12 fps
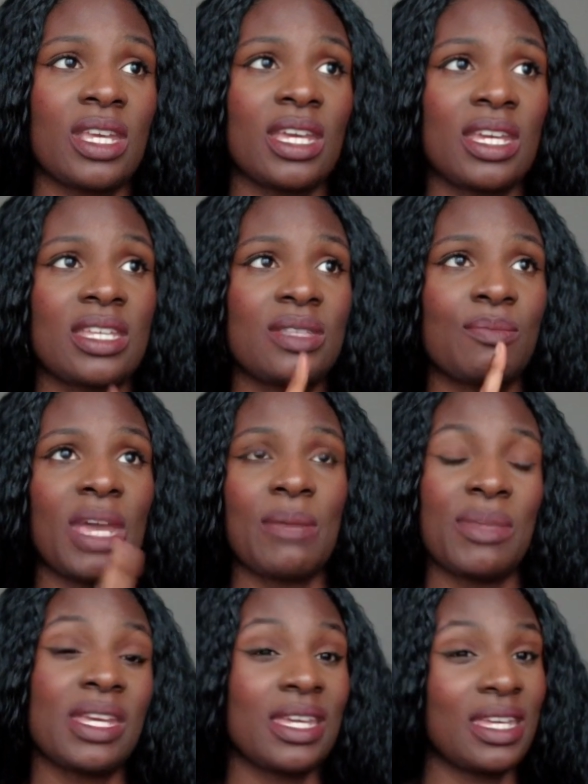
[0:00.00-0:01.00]
it is
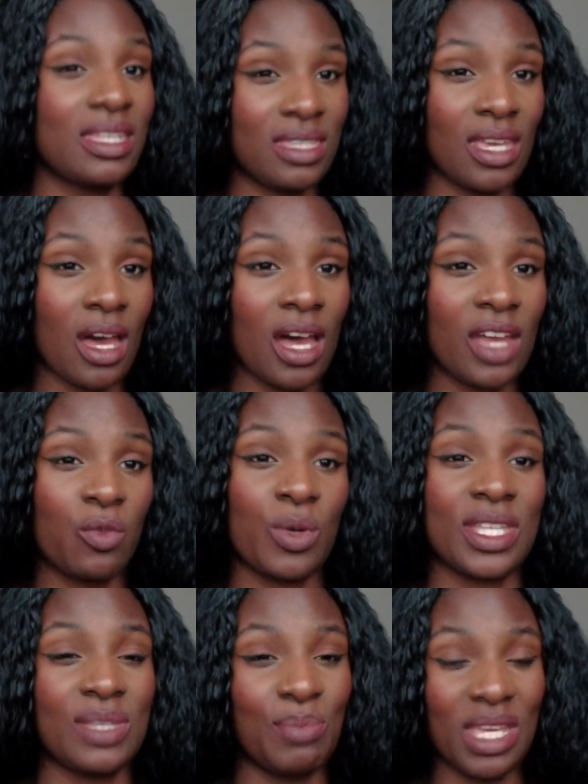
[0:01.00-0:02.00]
maybe easier if
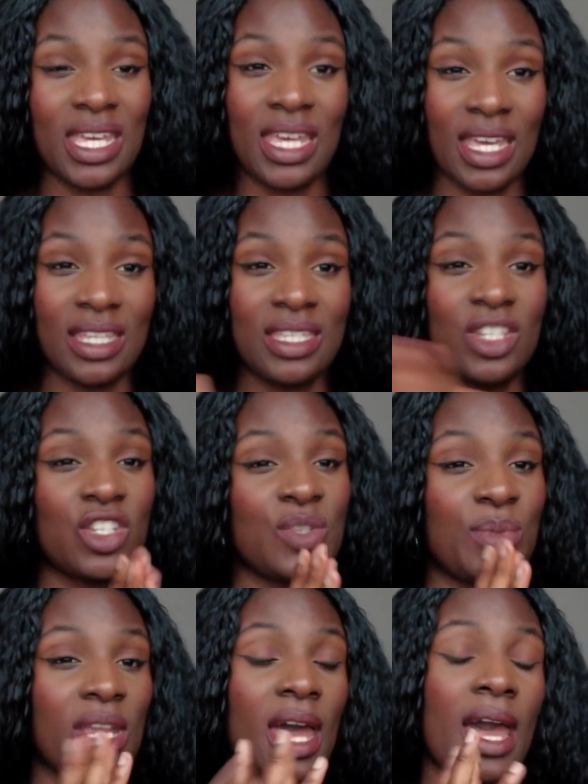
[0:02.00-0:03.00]
we're speaking to
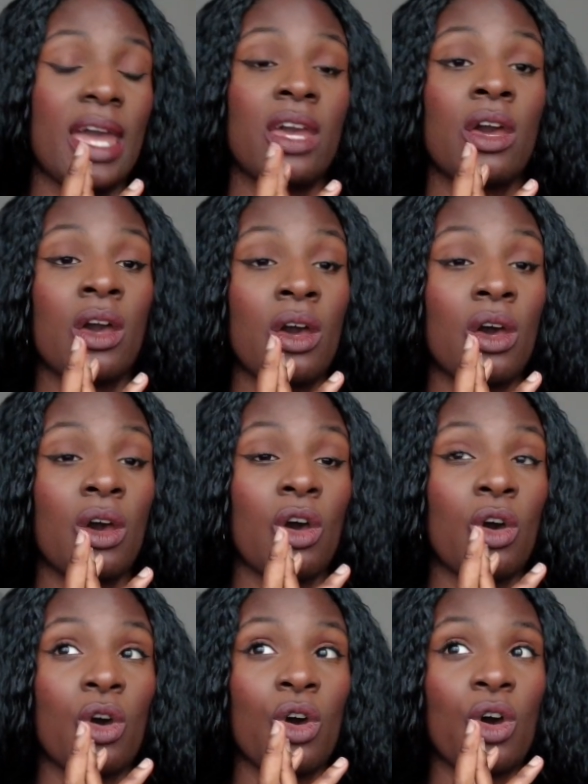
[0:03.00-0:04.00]
just be like
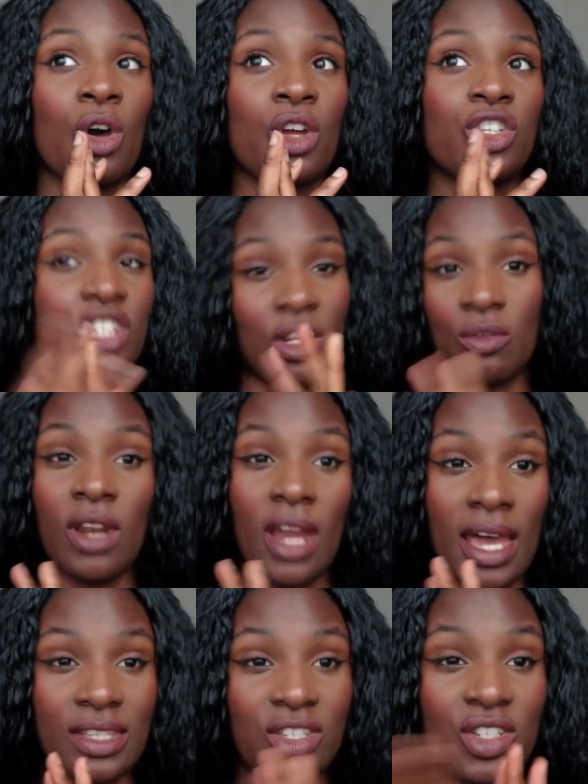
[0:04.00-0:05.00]

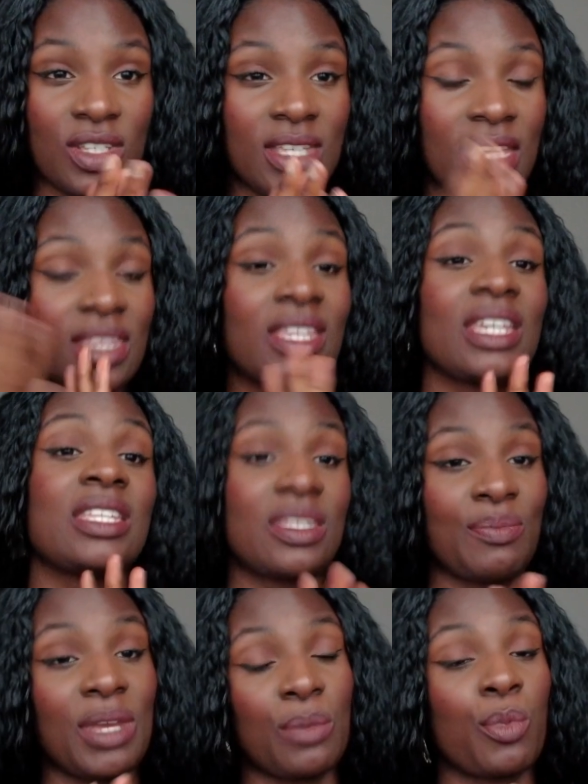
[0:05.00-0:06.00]
generalized, to just say these
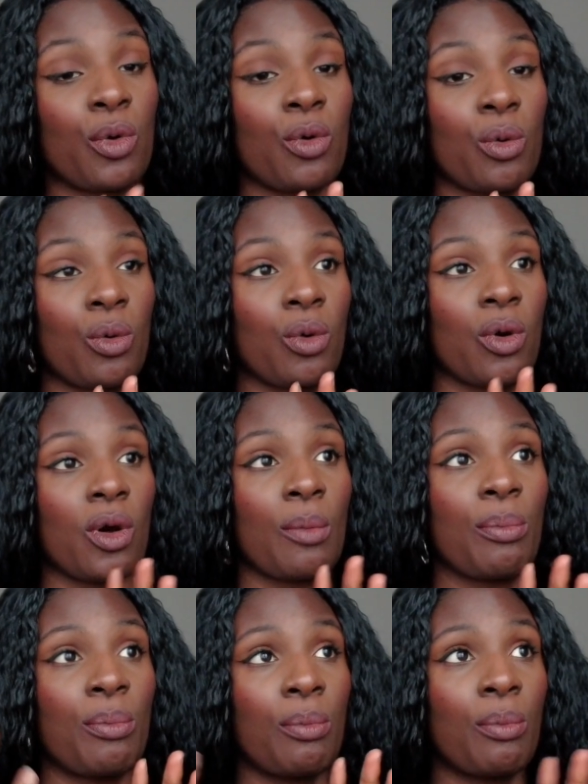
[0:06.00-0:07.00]
people.
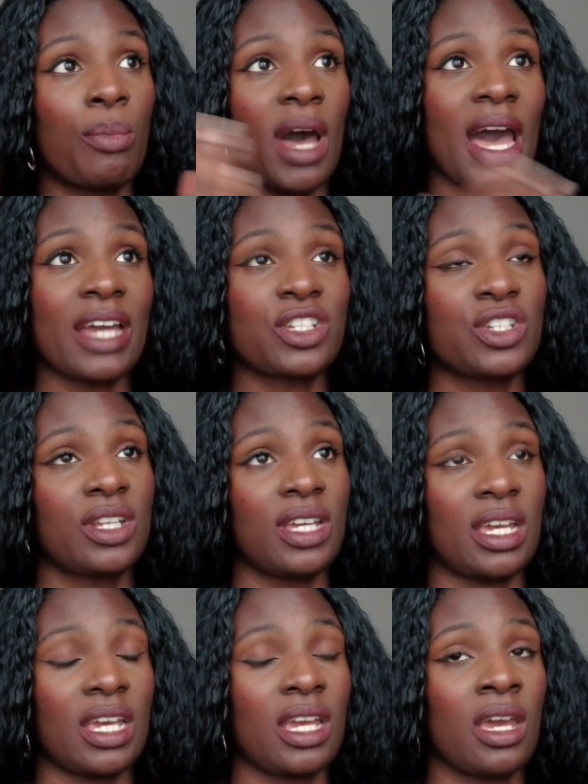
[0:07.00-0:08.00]
But
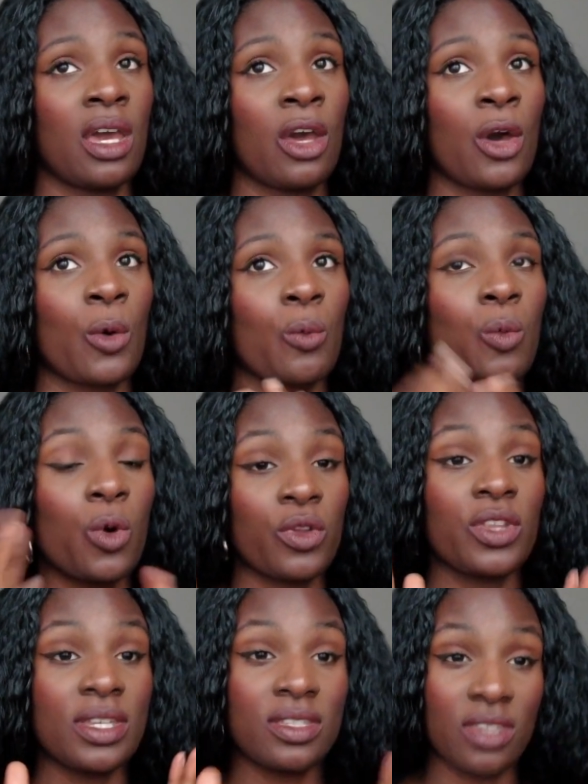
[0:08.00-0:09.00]
actually what
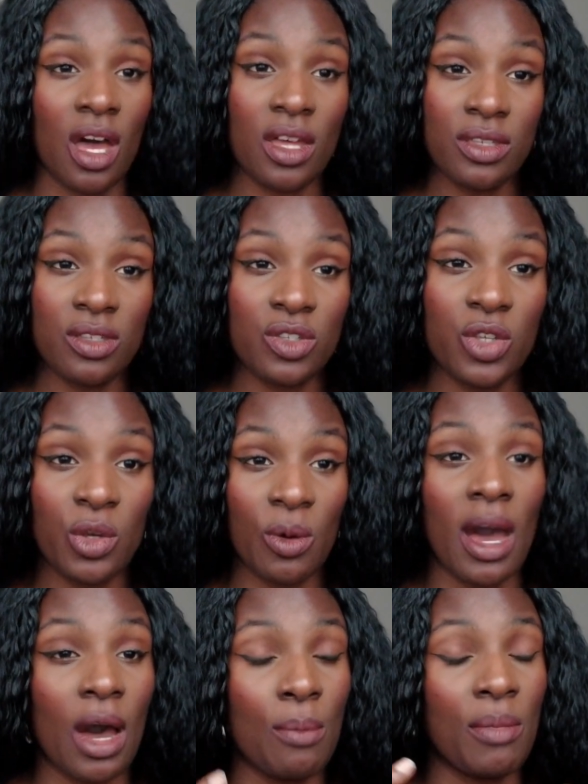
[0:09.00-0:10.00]
this does to
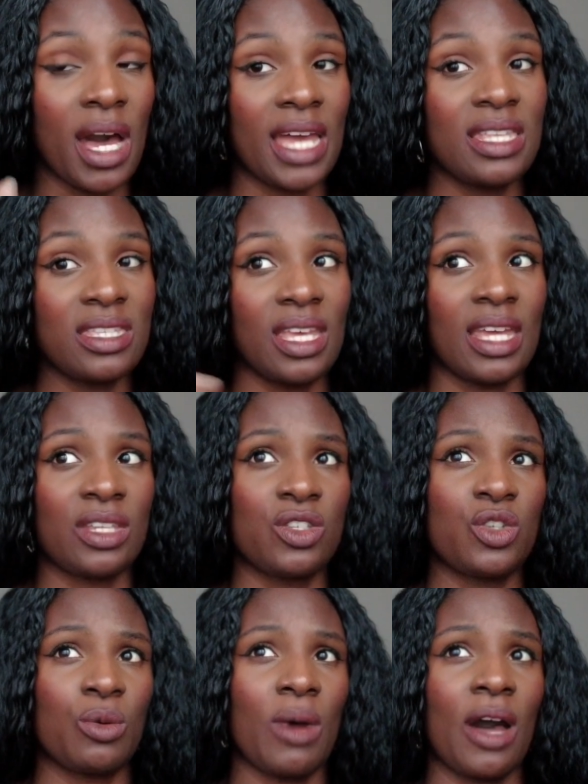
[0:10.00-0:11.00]
our minds and
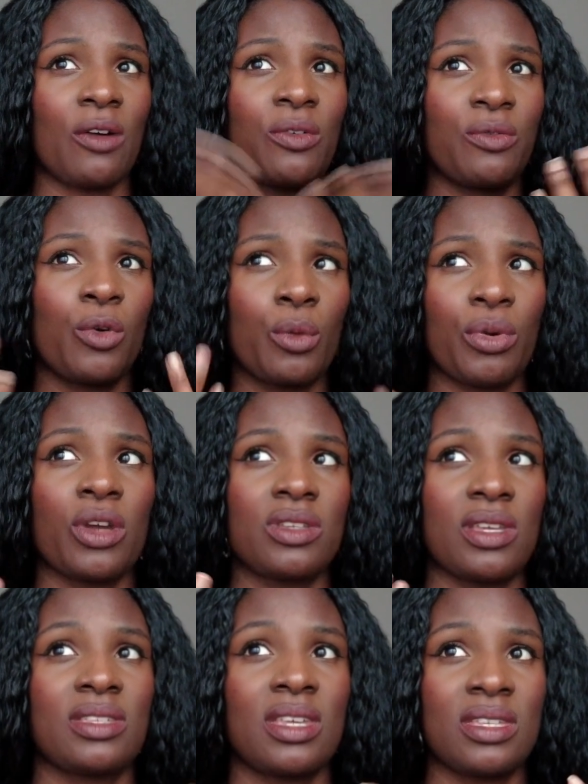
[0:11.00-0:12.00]
to our thought
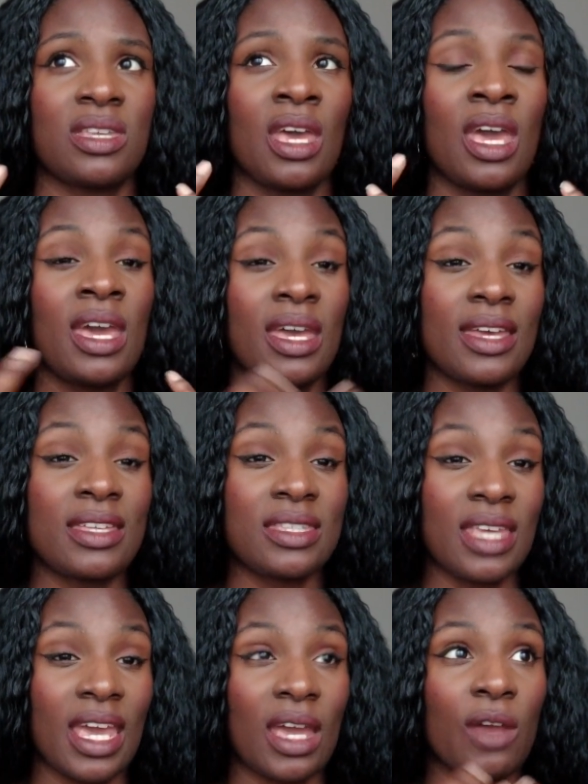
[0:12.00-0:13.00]
processes is
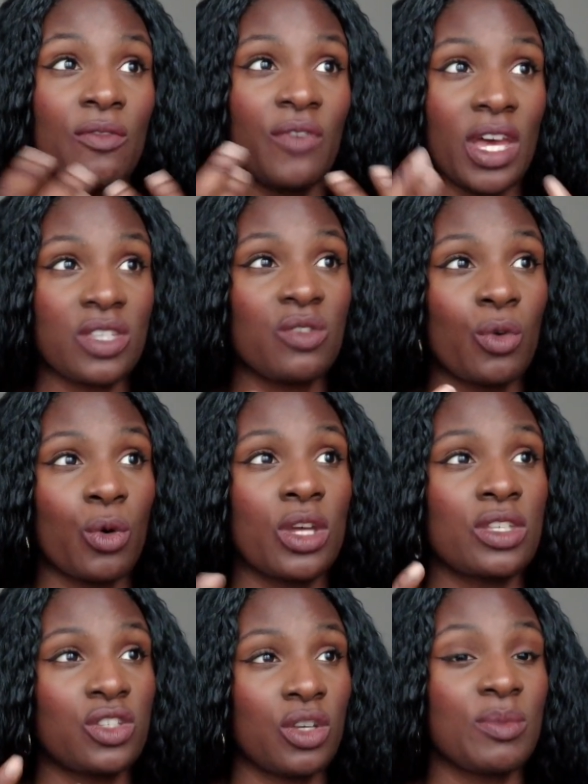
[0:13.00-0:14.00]
it first of all
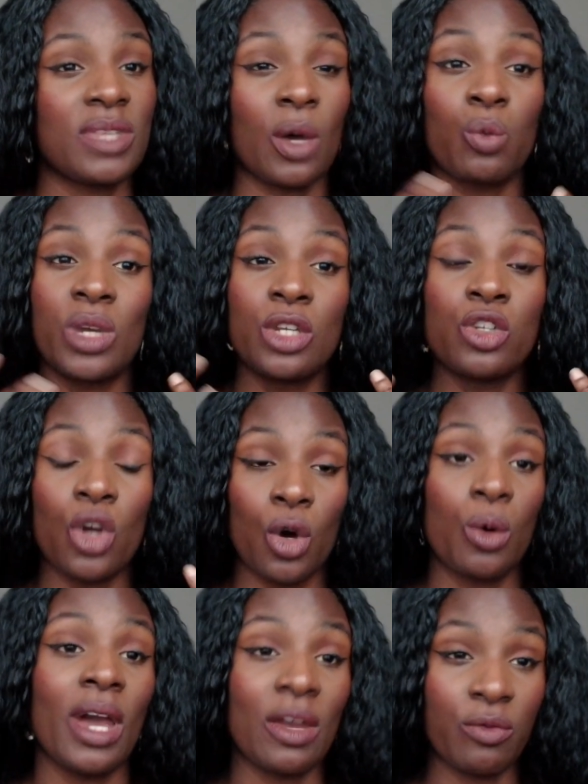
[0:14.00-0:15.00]
assumes that we
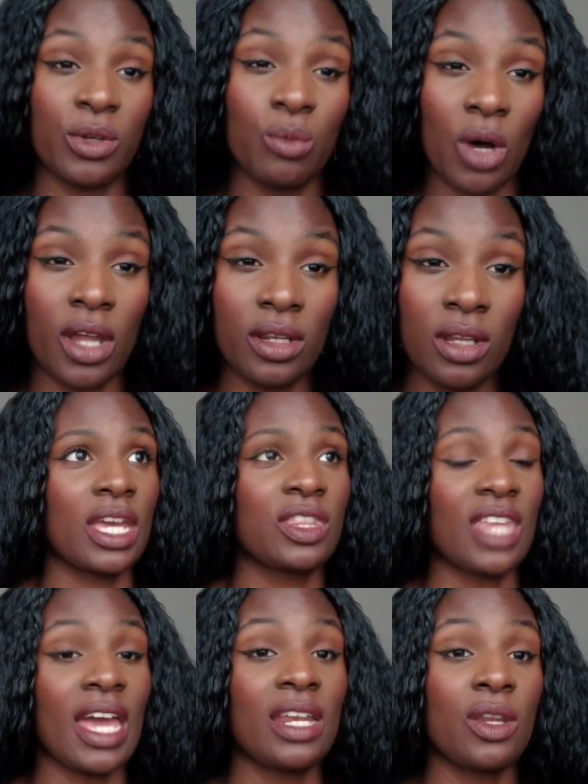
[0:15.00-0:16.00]
know everyone. It
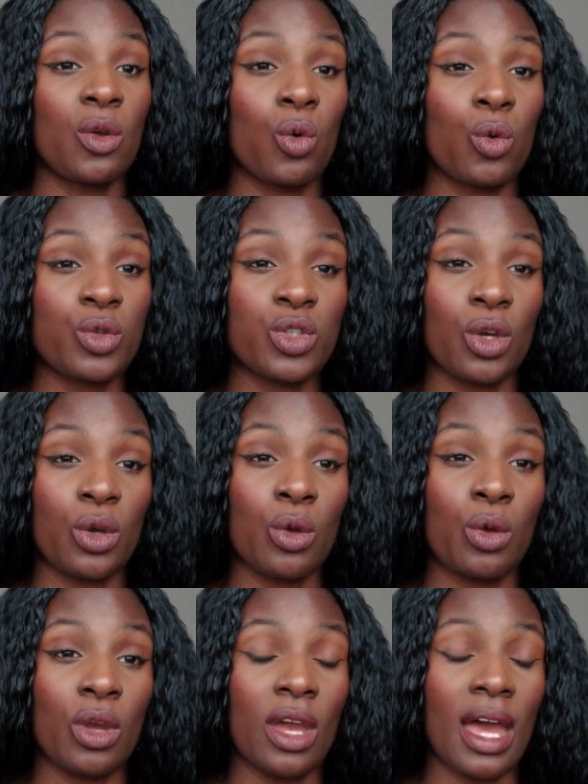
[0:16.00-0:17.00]
then also
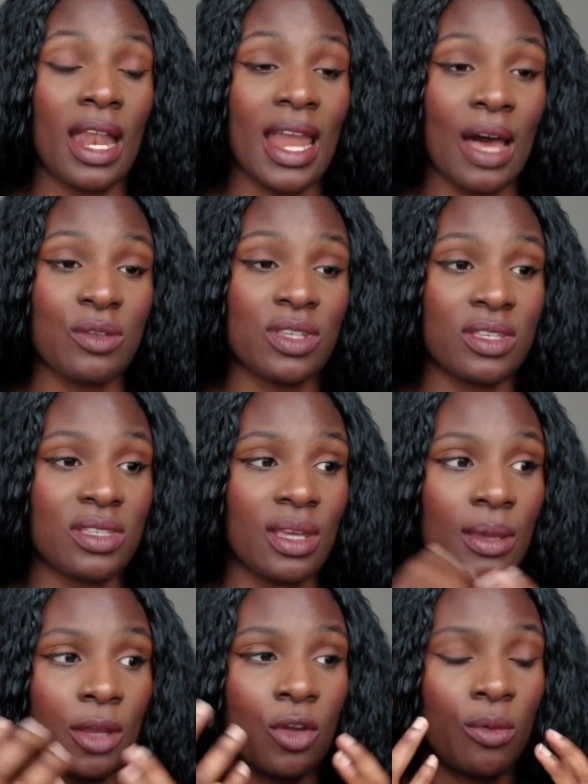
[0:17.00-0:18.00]
allows us,
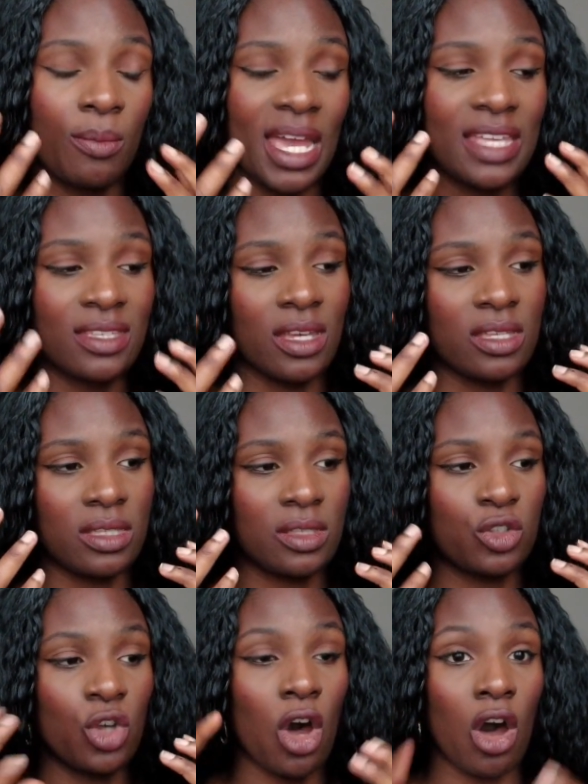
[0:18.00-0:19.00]
makes us
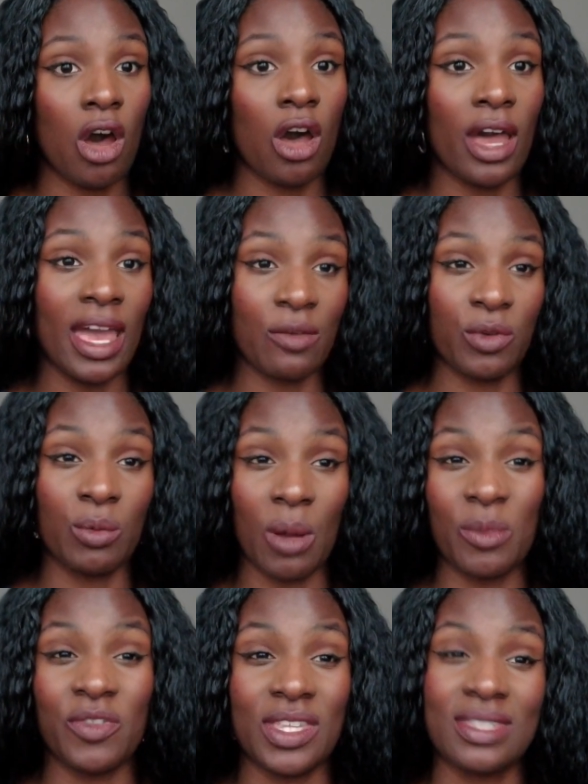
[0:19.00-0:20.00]
tar everyone
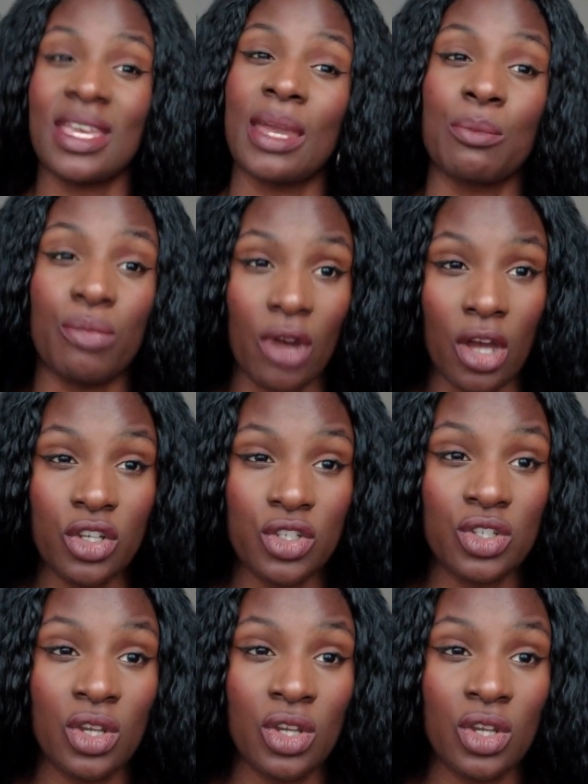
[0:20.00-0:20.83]
with the same brush.